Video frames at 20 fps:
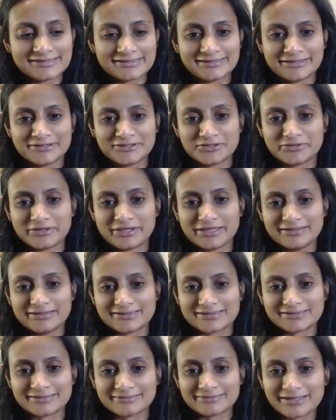and I joined
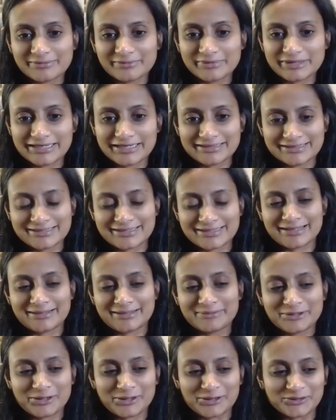this little company at the
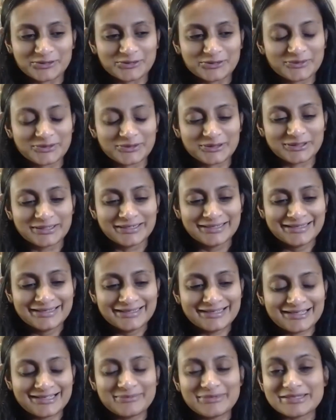time called Uber
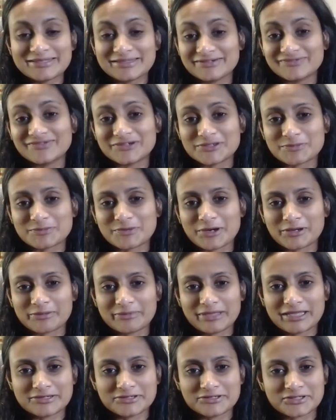as their first product
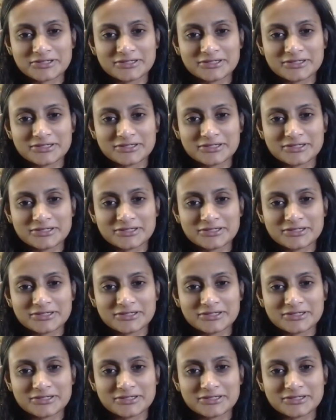manager.